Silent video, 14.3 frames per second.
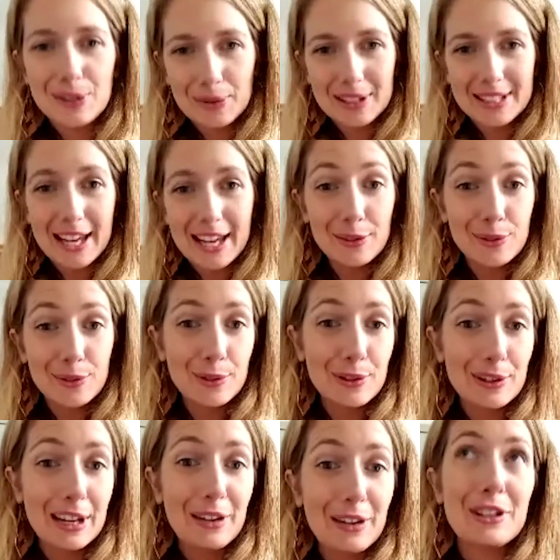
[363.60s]
to tell a
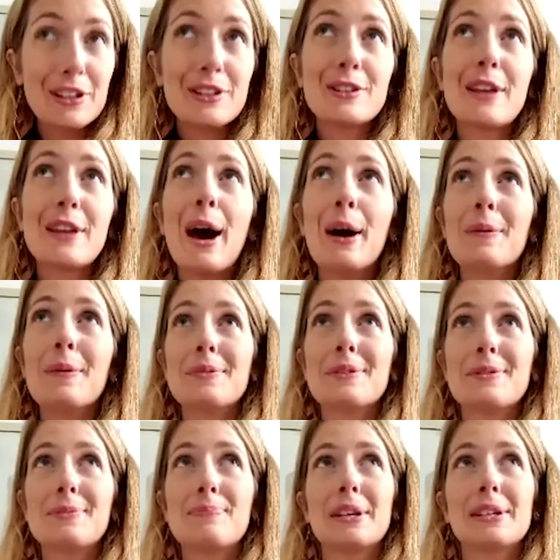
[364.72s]
story, which helped
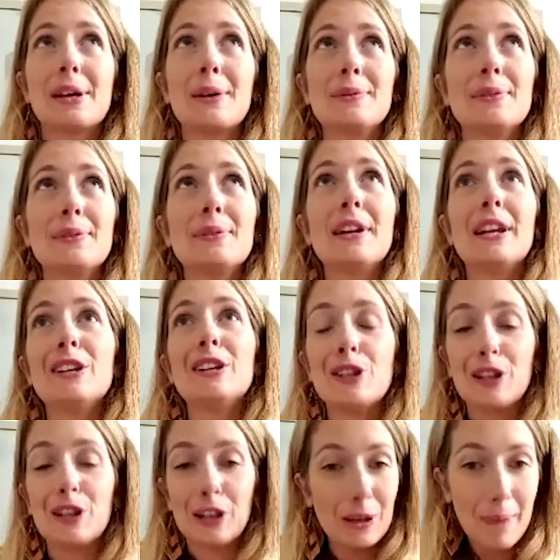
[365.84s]
because I was already
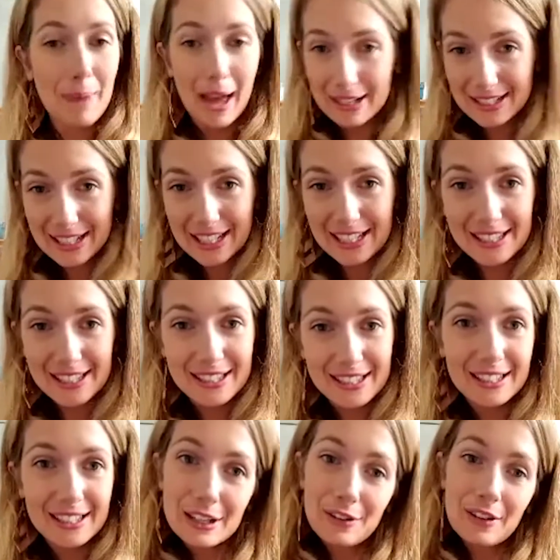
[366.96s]
doing a humanities
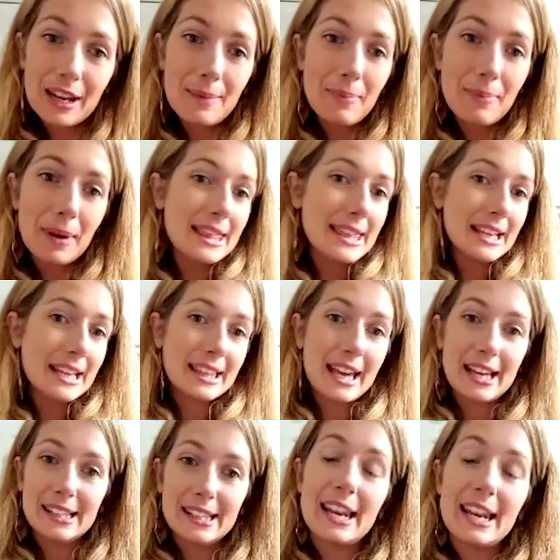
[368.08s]
degree, but I think
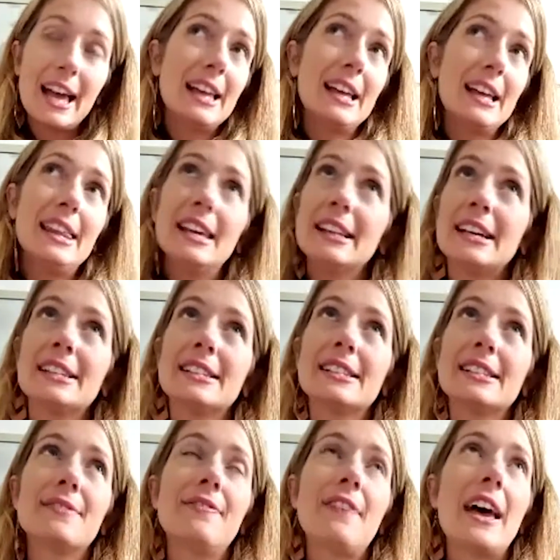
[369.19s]
that's
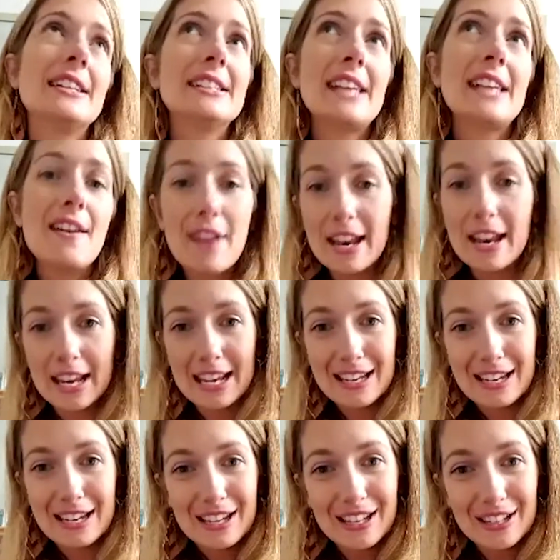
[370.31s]
fair to say of any
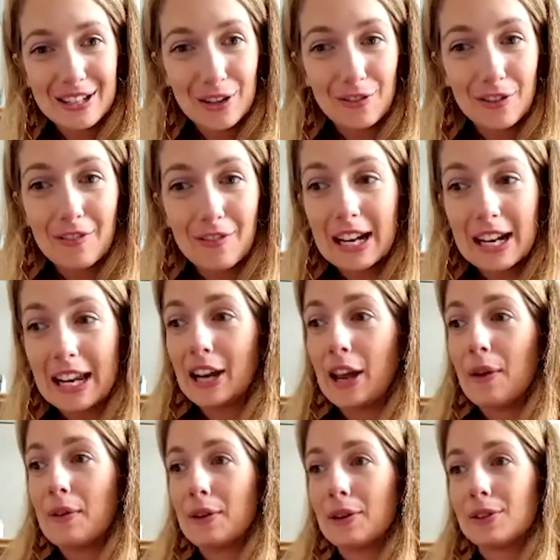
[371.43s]
degree really. I know
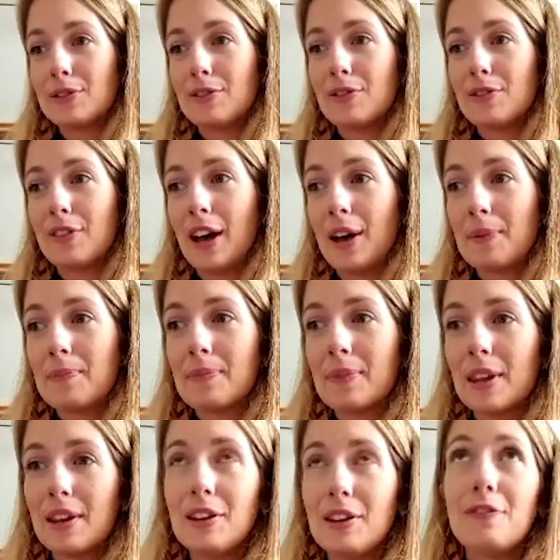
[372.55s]
a lot of
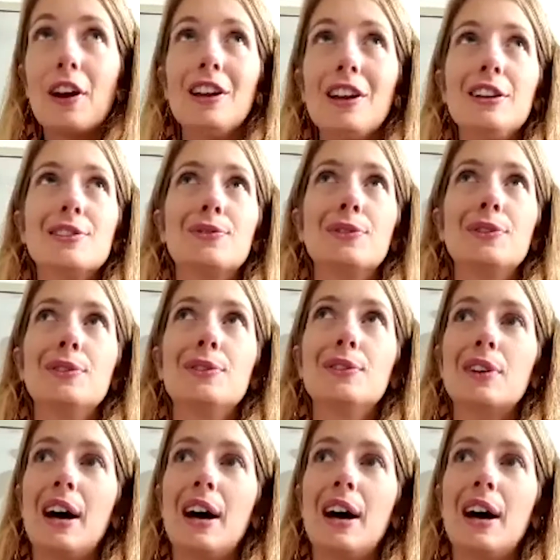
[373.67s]
very useful